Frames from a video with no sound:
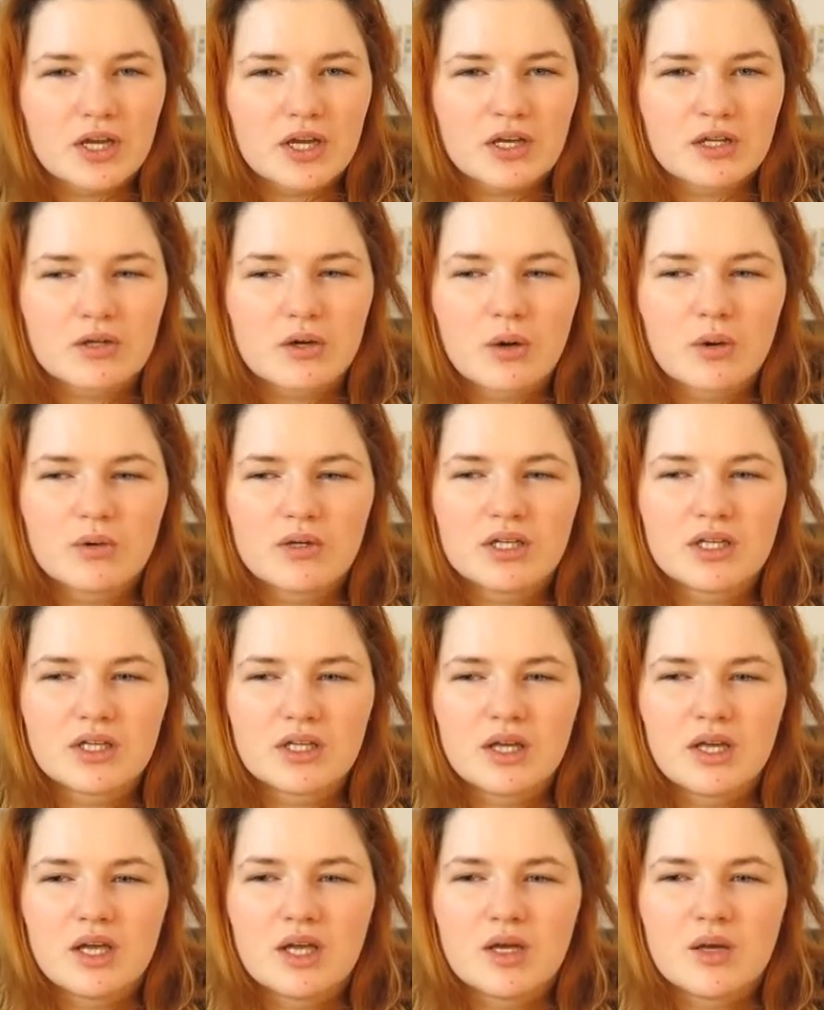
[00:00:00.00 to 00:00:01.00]
I can only
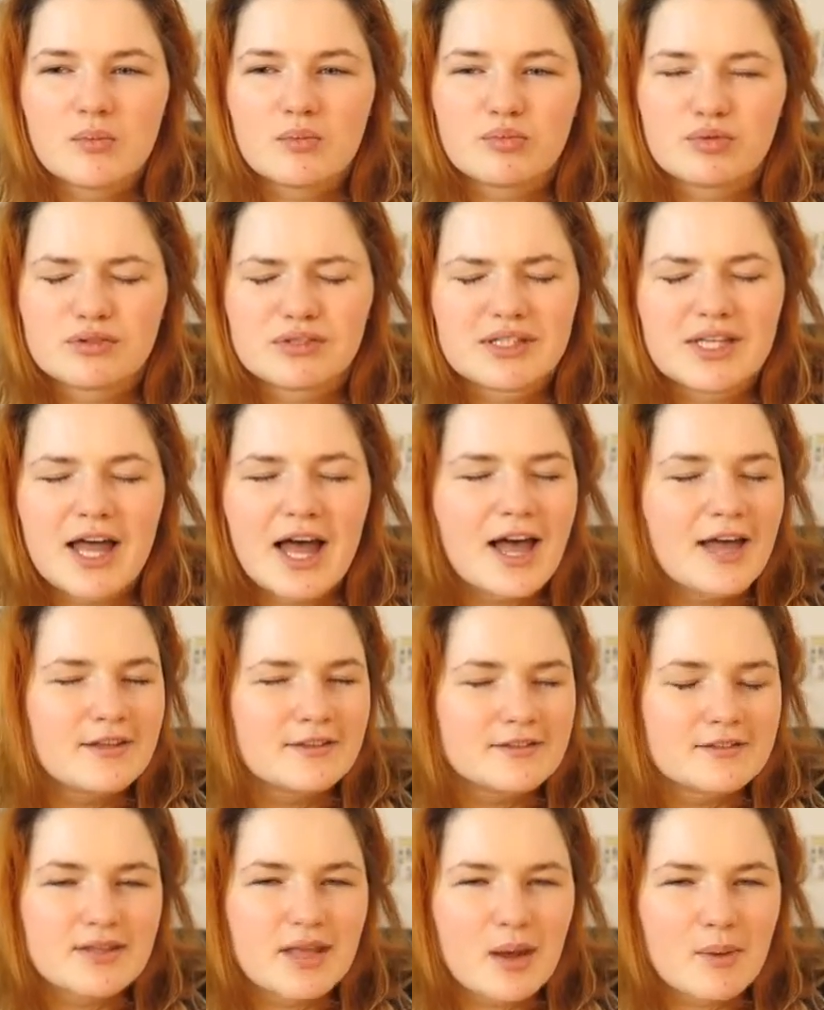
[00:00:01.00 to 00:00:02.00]

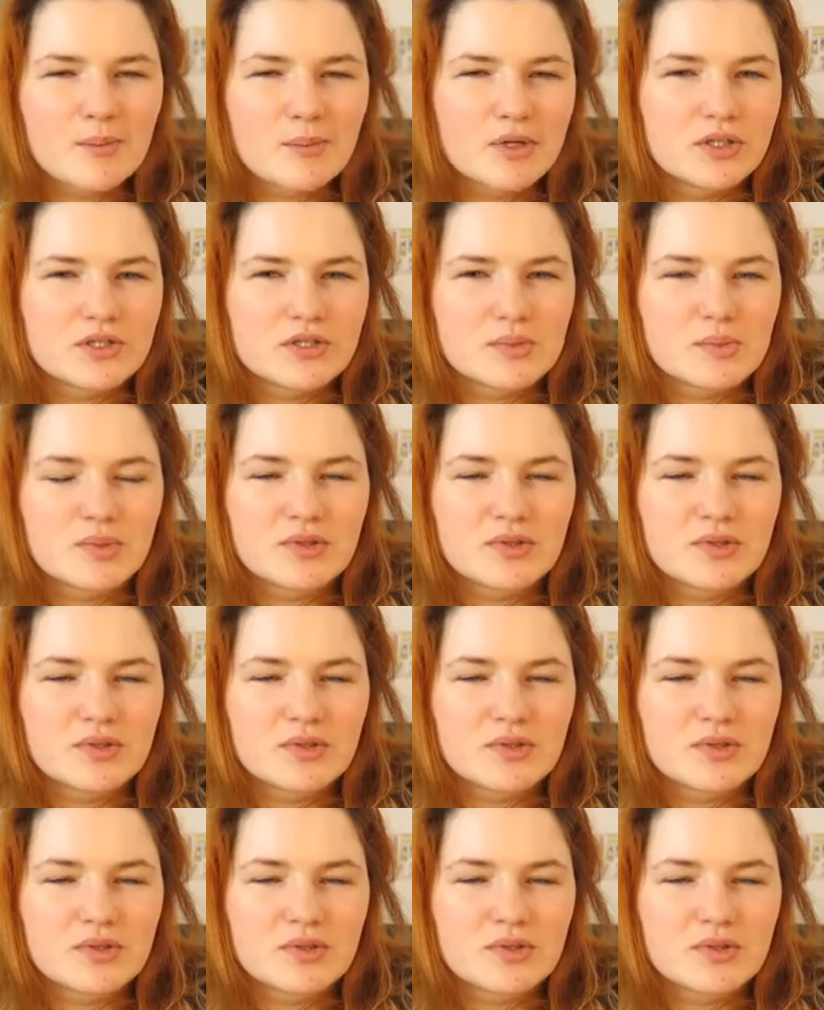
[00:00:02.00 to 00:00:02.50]
plan that much,